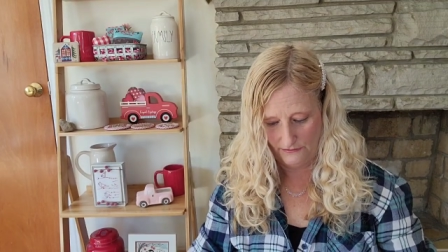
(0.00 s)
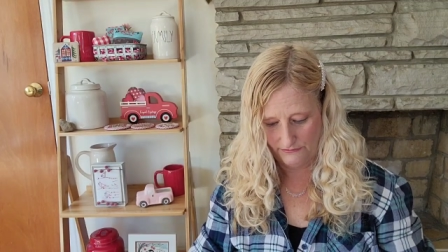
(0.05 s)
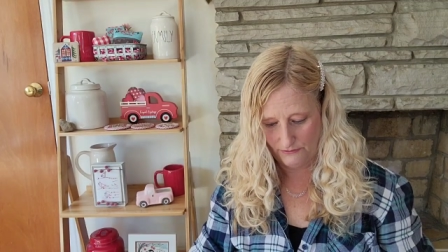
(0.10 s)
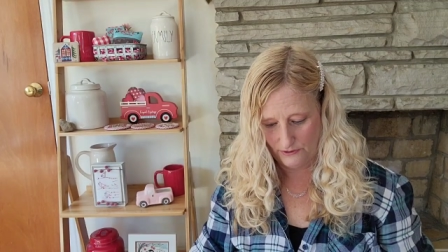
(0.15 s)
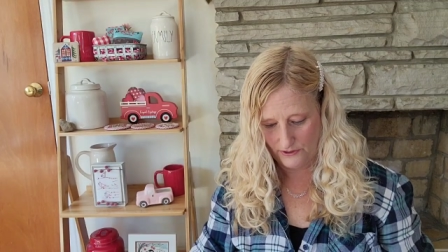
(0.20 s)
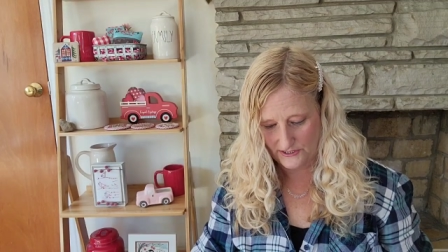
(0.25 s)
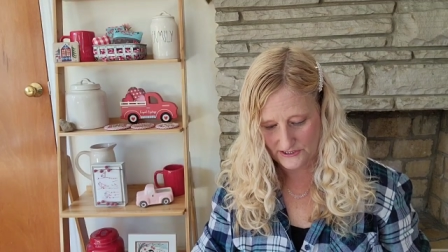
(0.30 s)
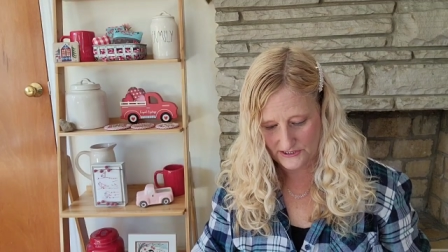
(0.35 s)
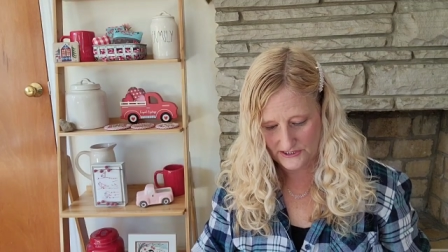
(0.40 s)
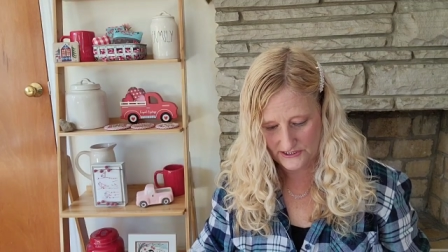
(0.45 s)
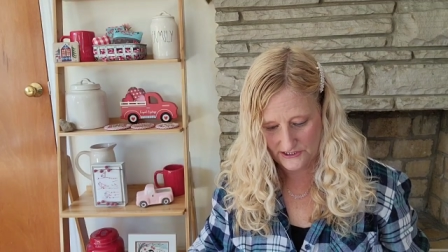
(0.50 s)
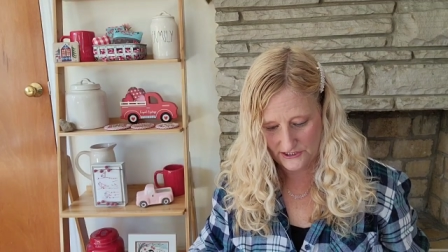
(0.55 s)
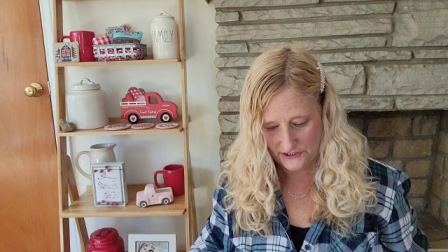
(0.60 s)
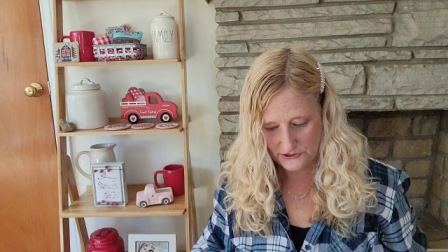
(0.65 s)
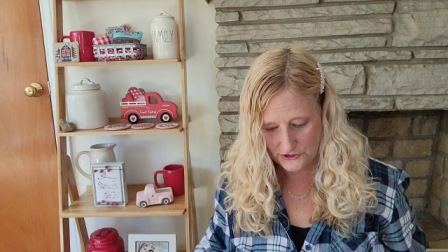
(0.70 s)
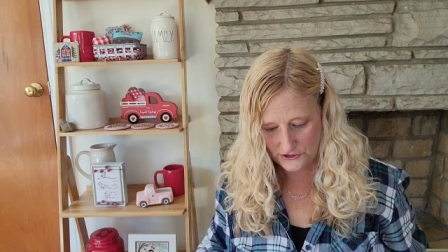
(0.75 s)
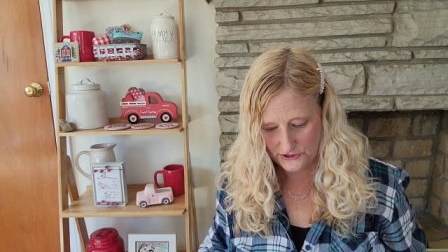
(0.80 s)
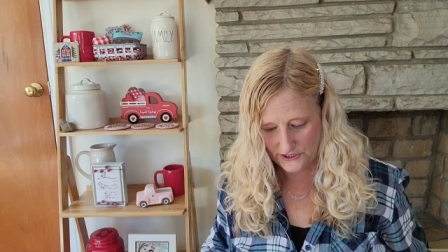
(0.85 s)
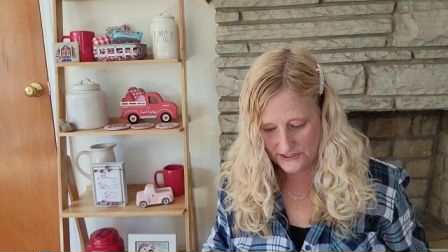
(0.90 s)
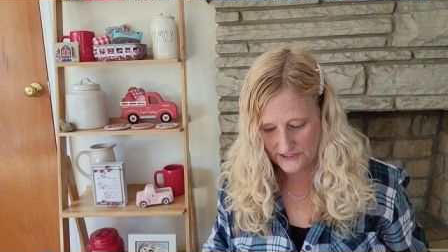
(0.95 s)
for the
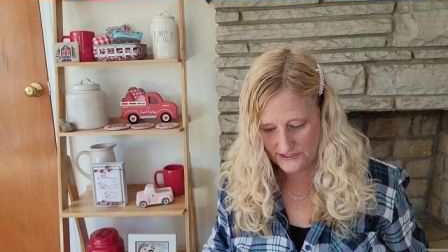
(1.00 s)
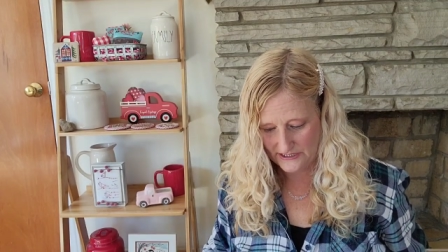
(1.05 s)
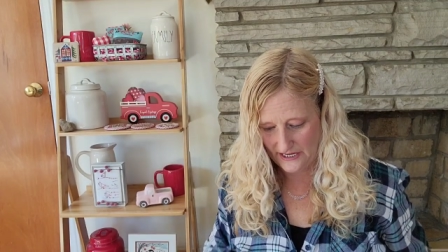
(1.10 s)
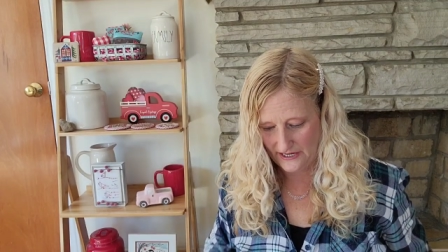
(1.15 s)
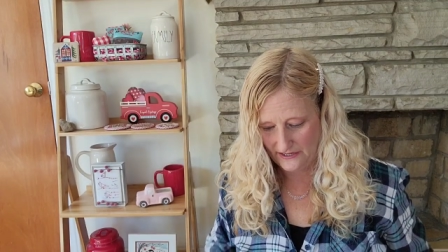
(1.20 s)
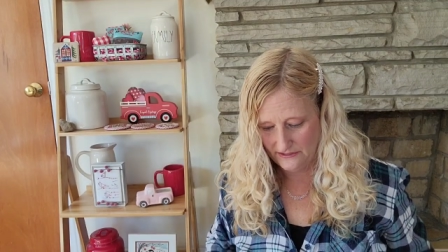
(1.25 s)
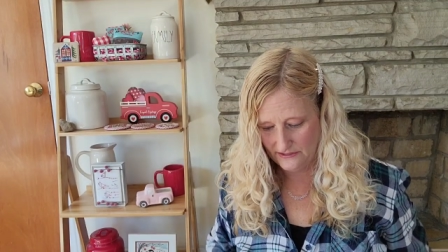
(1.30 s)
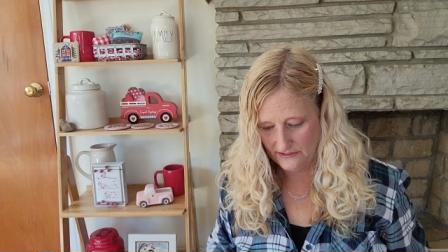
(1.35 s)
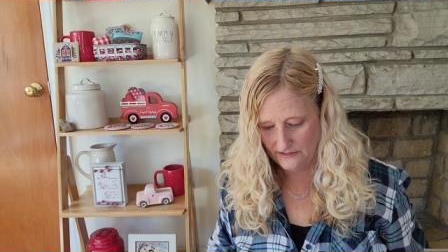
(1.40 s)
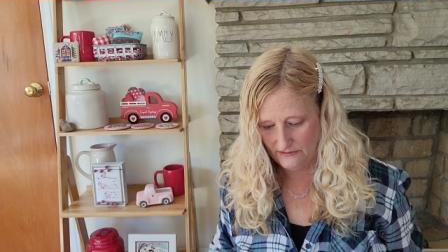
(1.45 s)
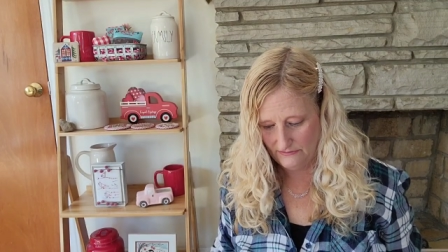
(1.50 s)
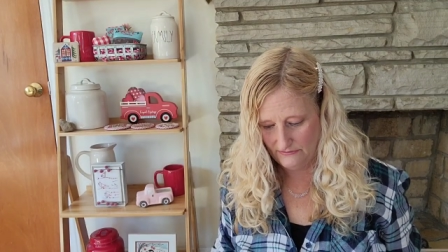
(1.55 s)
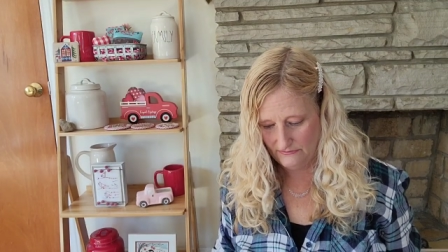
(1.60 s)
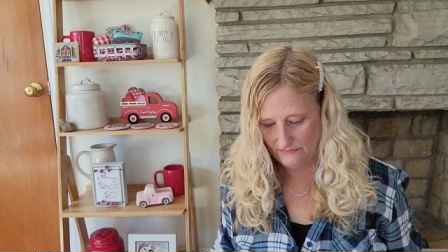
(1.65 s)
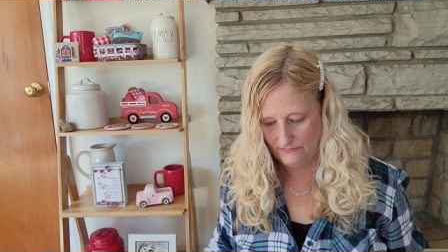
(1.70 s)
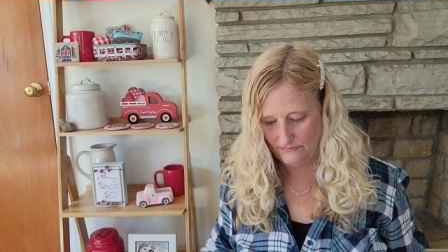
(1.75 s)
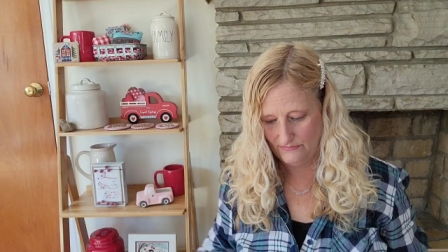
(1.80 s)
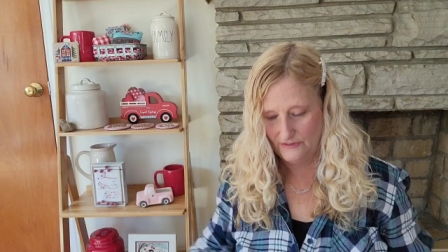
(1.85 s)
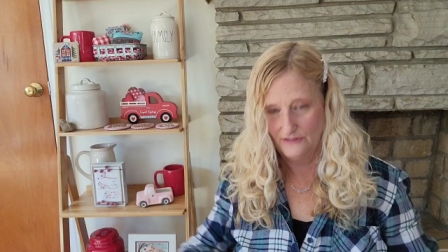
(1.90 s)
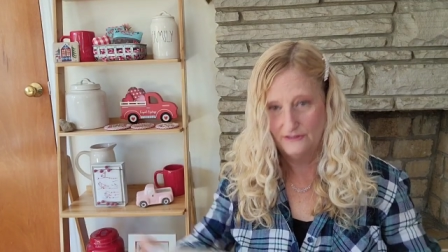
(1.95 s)
stitches. And
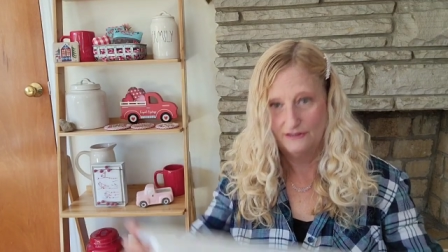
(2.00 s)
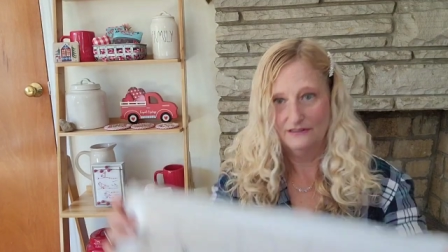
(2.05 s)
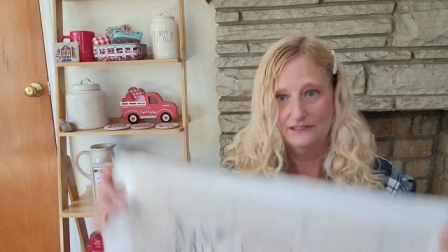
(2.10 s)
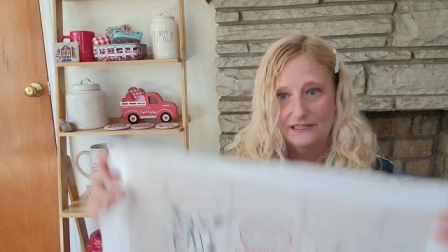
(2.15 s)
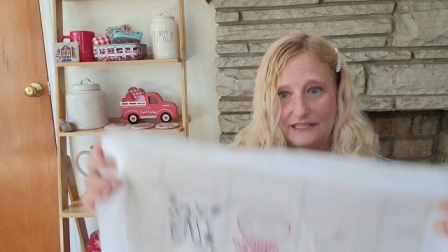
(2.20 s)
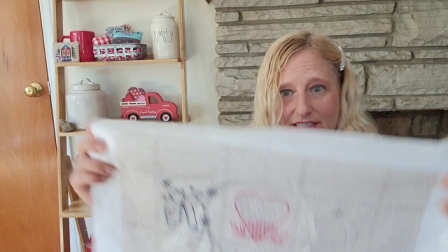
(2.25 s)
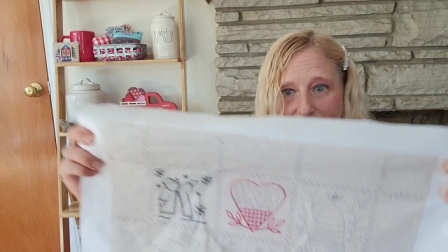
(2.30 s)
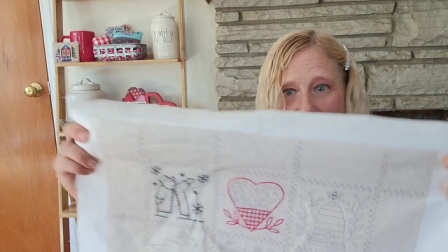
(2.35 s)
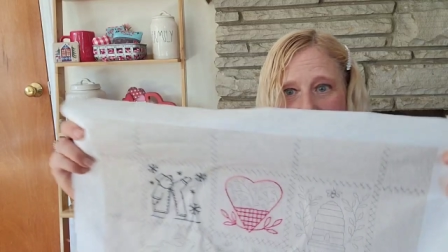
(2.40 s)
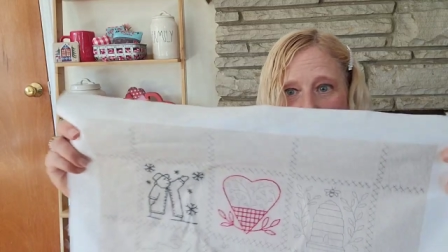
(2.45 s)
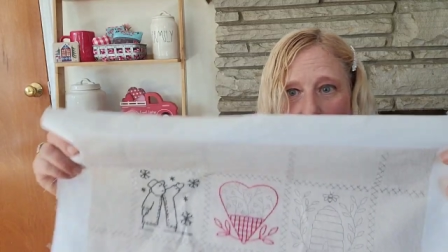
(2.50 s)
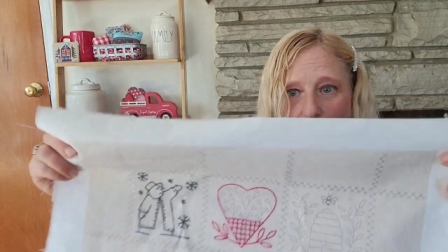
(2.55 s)
listen,